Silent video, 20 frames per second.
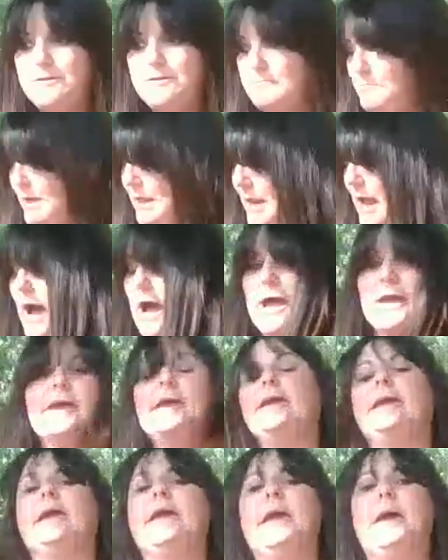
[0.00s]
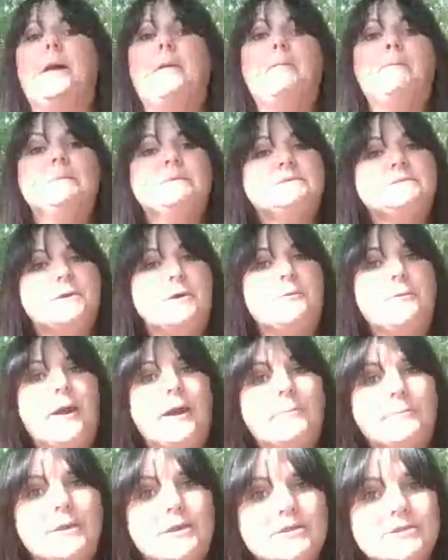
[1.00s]
but I am, so
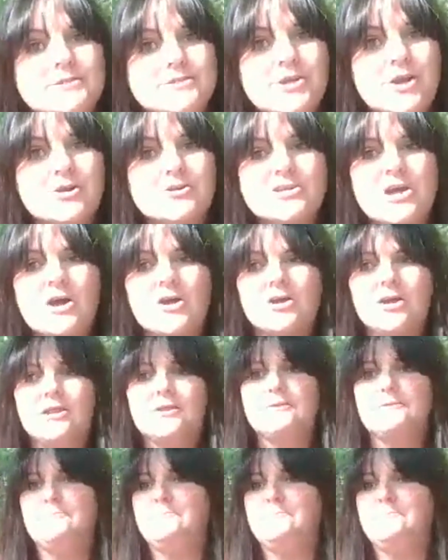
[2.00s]
I'm going to start talking.